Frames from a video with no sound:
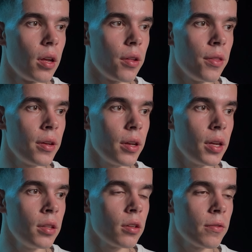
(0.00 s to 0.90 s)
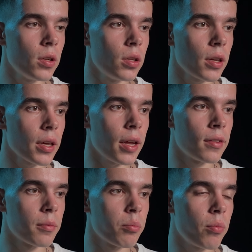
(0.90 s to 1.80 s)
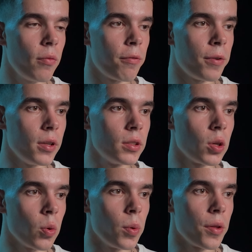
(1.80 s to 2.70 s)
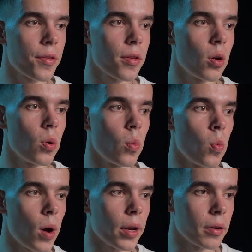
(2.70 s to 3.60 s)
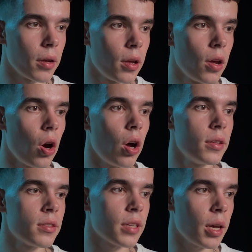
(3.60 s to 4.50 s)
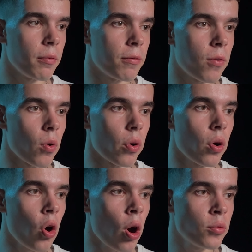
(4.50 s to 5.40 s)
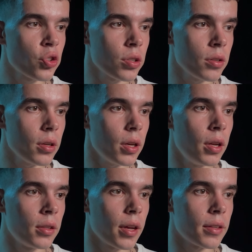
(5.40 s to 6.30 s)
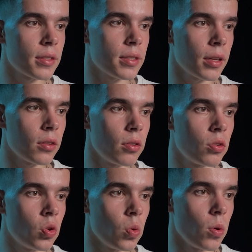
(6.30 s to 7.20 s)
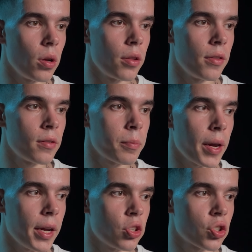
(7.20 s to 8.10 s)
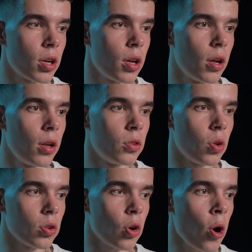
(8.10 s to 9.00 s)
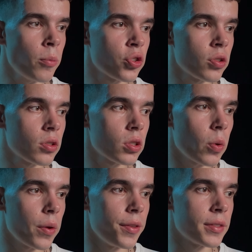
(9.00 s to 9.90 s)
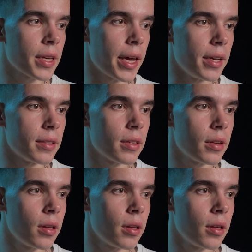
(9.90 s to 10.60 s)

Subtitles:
the interval gets filled with 1. Same for option, it gets set to this page dot option. So in this case,